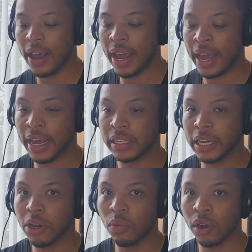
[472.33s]
And
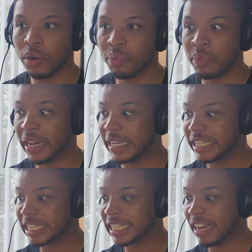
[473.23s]
we're going to make it
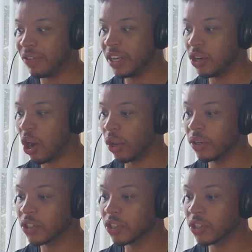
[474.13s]
$70.